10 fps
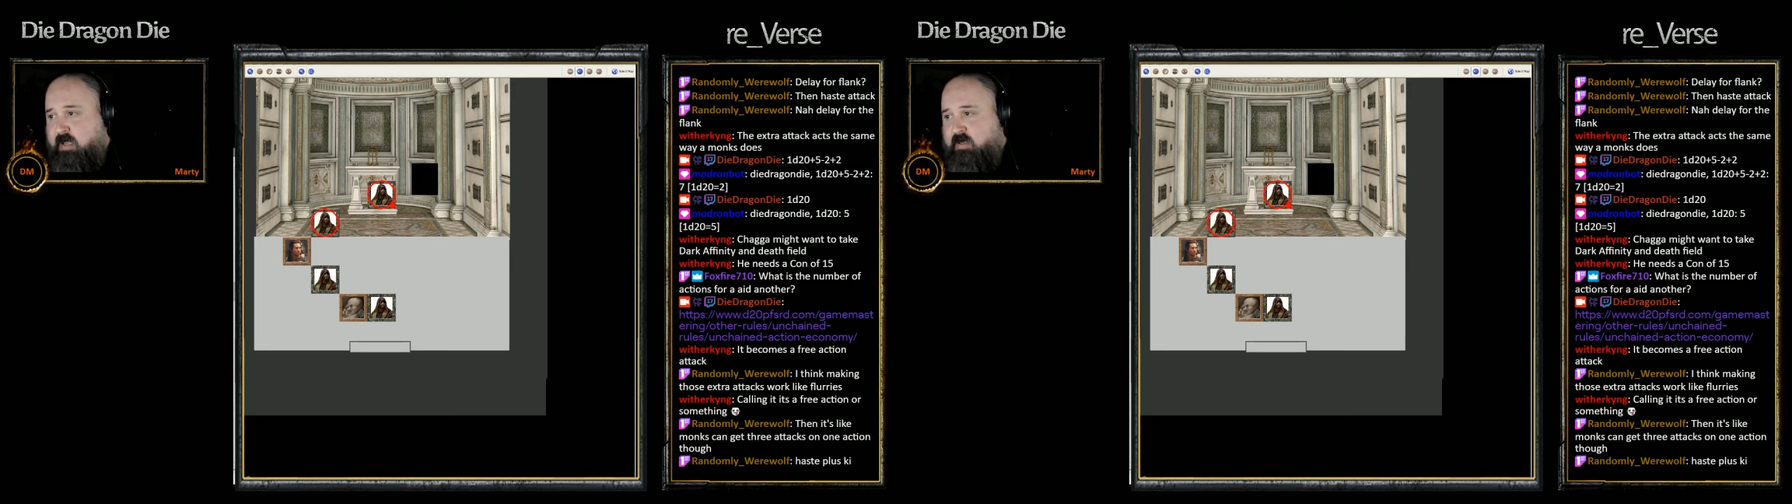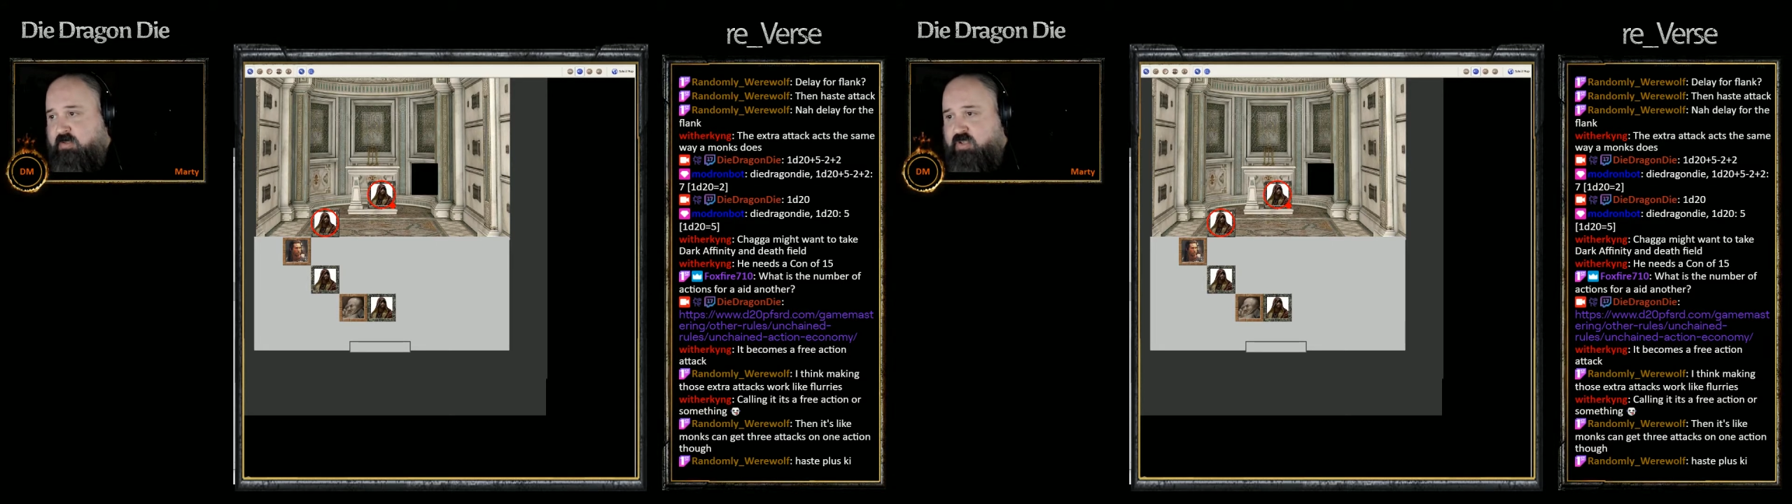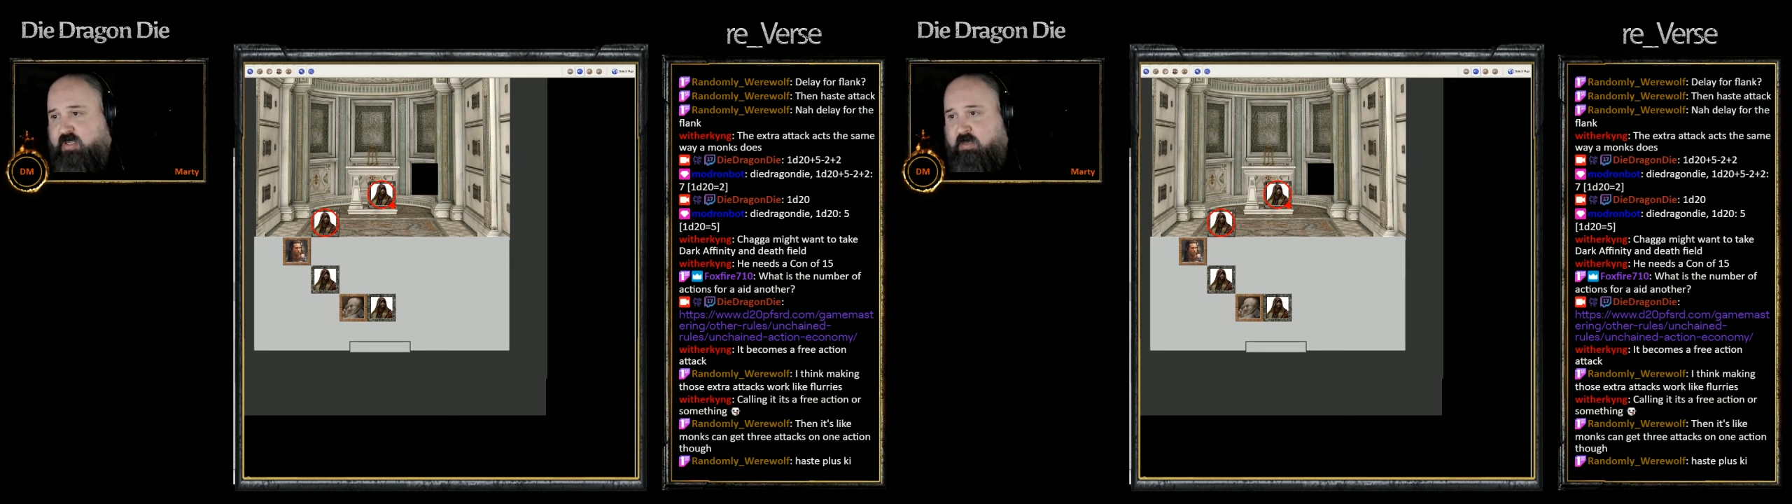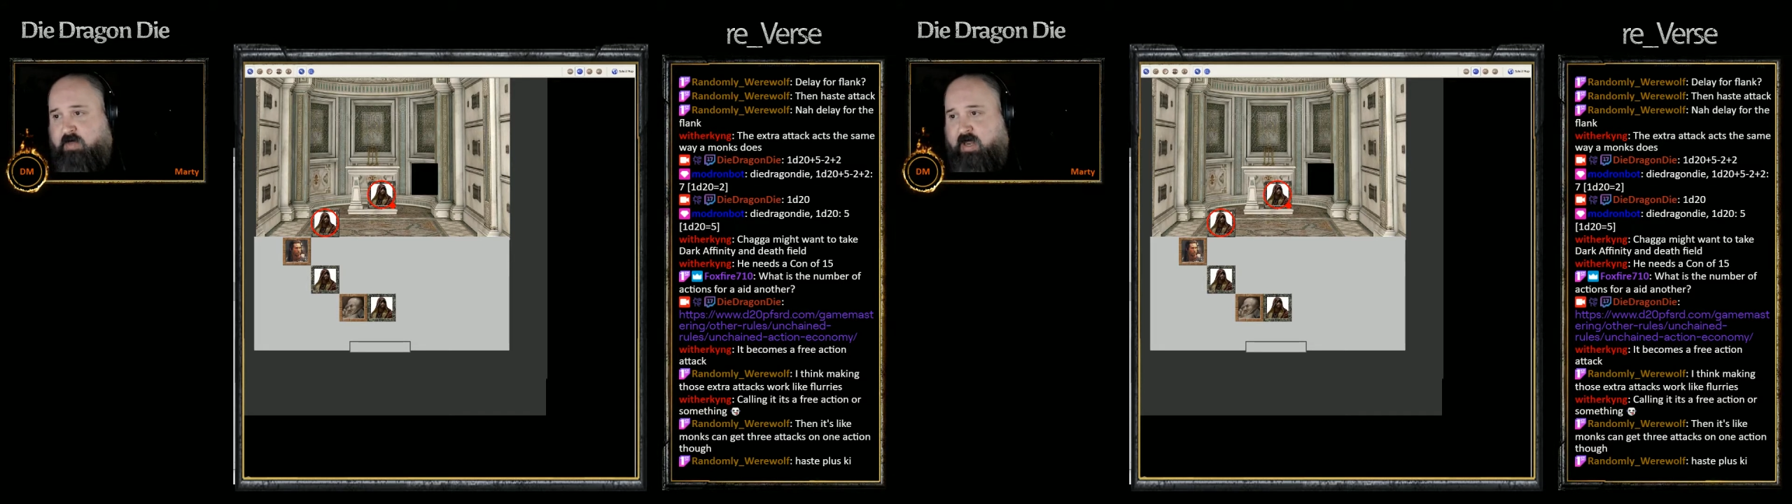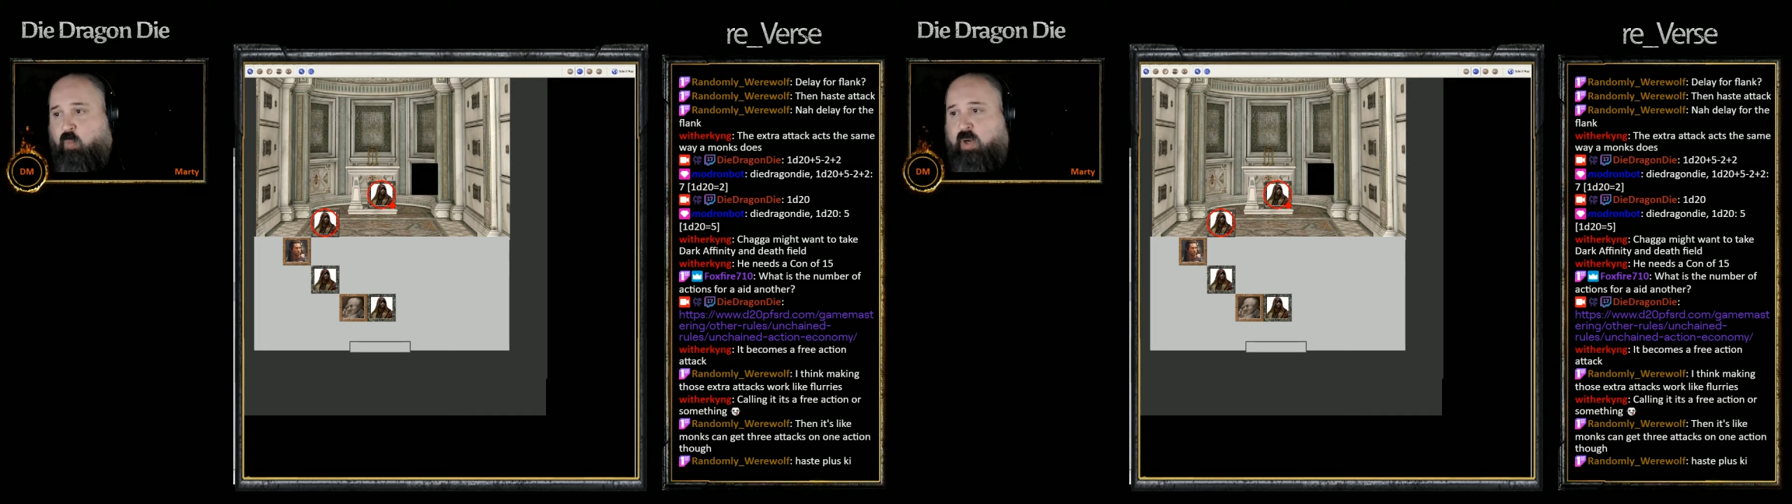a ninja can
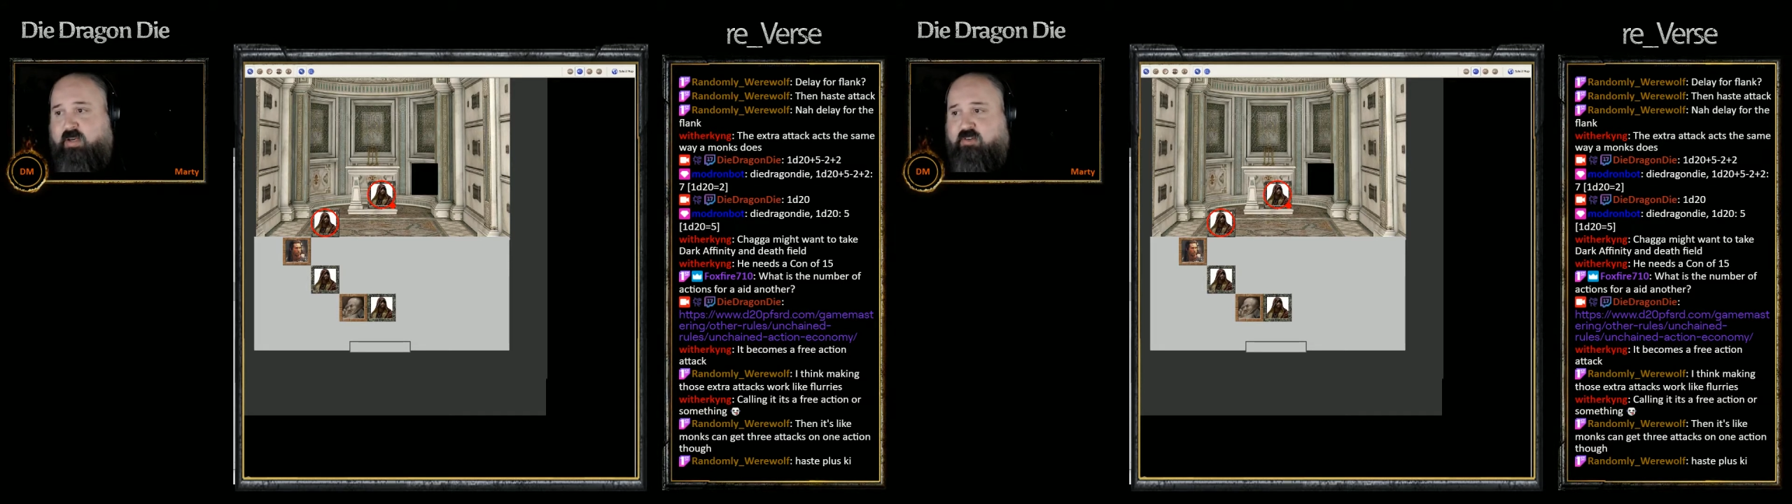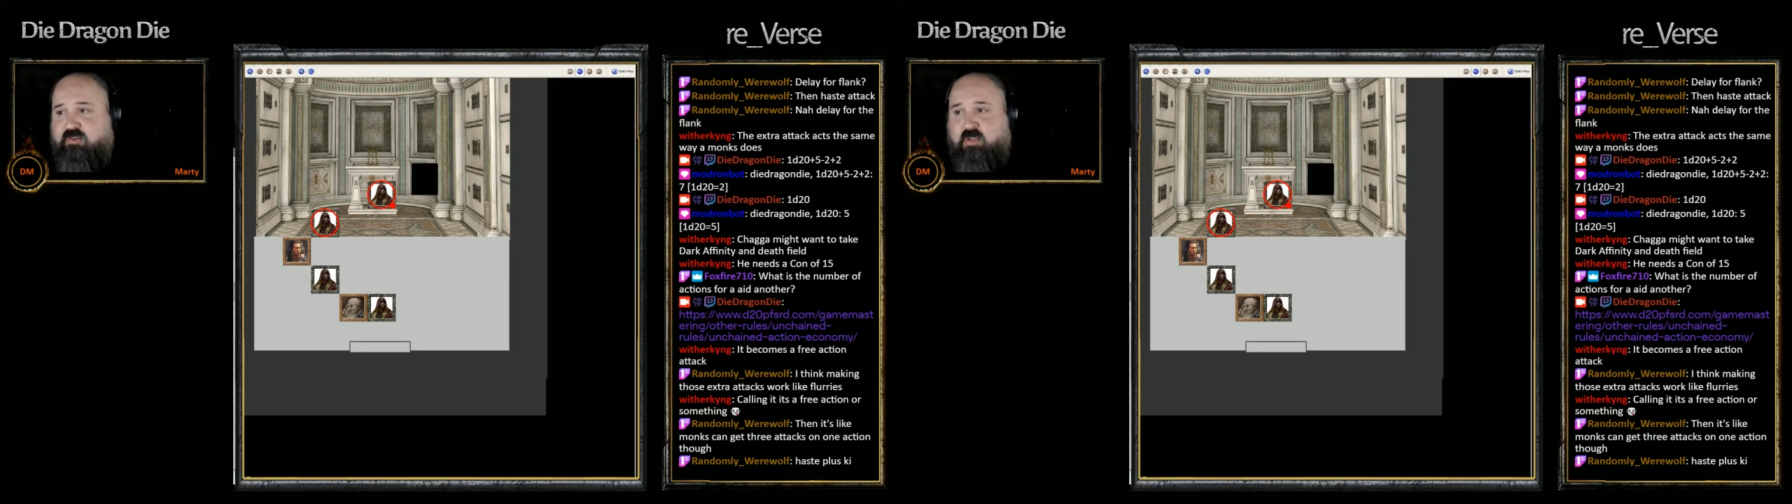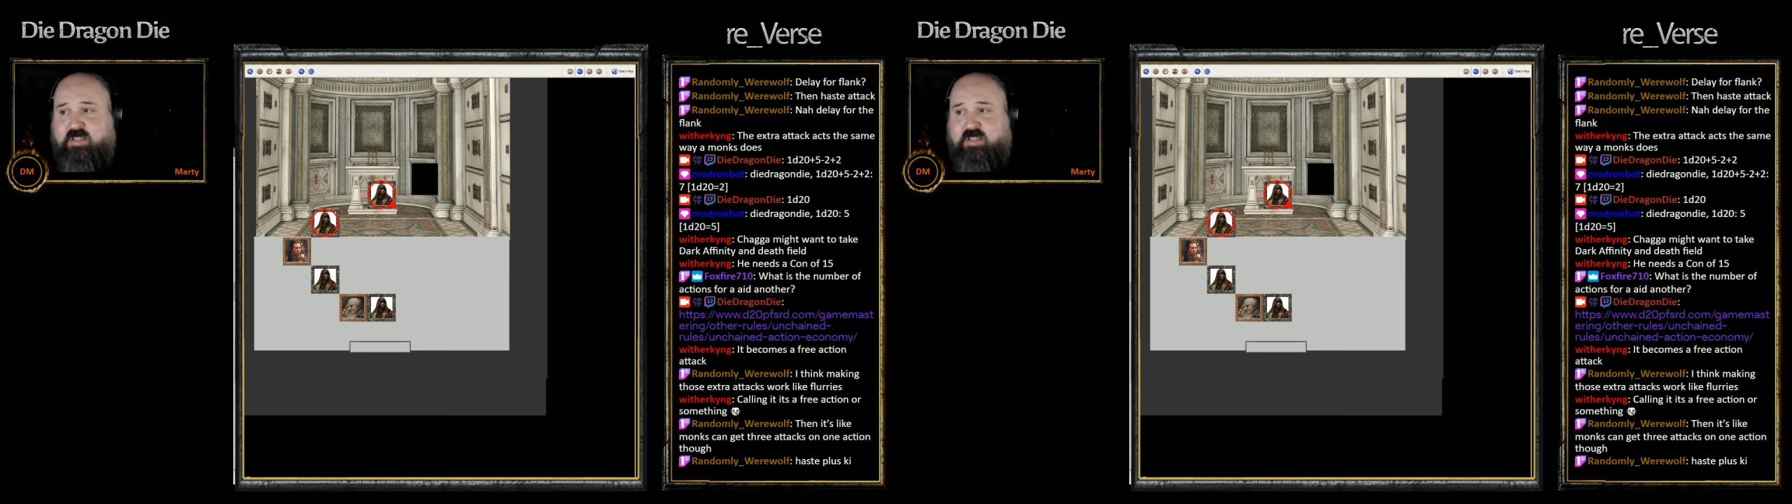make 1 additional